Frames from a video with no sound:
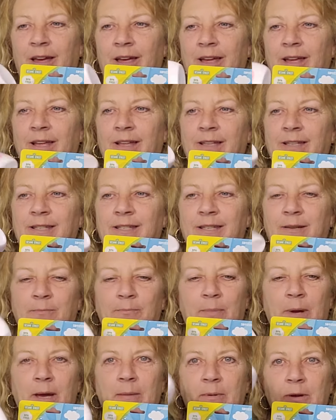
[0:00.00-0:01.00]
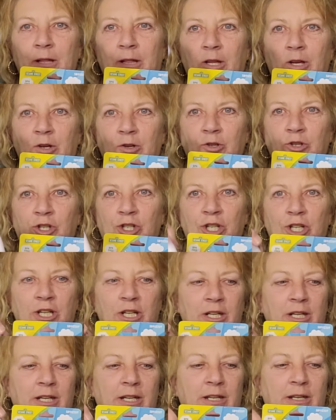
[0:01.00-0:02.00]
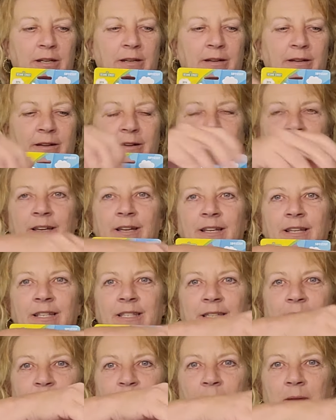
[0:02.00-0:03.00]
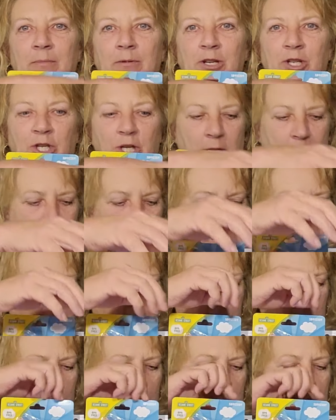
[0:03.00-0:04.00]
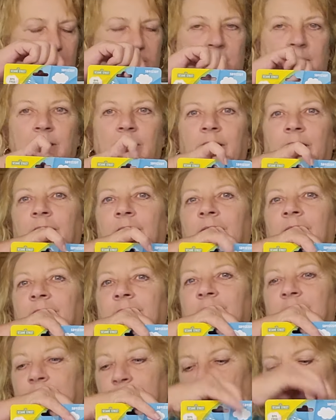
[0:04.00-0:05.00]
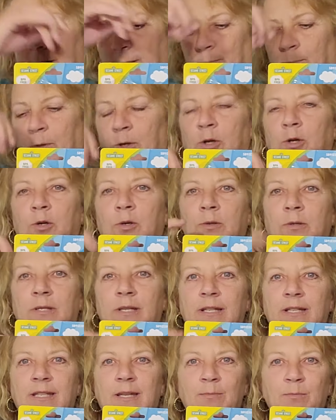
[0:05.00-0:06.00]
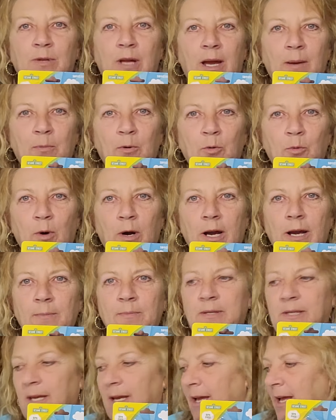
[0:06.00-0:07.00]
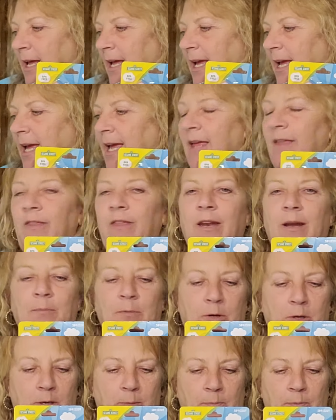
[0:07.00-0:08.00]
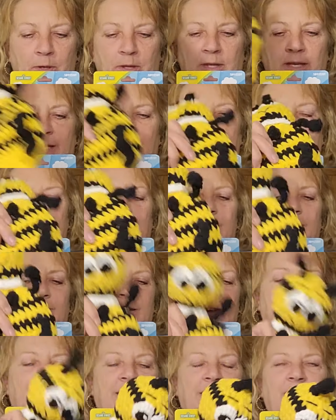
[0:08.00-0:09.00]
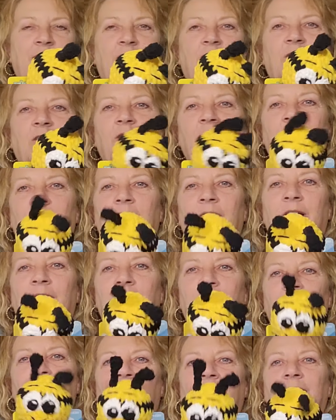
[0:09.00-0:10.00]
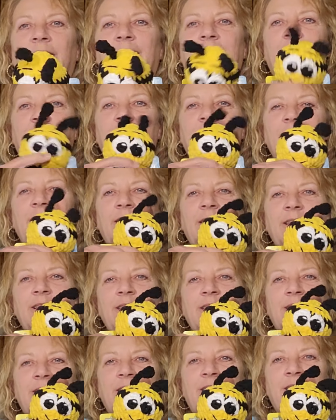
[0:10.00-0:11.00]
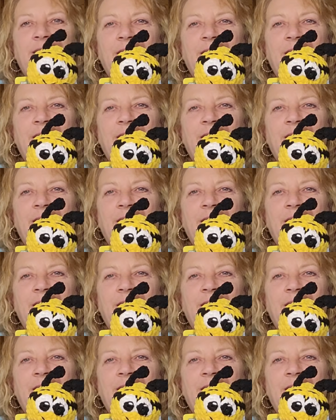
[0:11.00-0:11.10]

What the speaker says: and some baby lotion and some baby shampoo and some spoons and some diaper wipes. And then I'm going to put this Lovey in here like this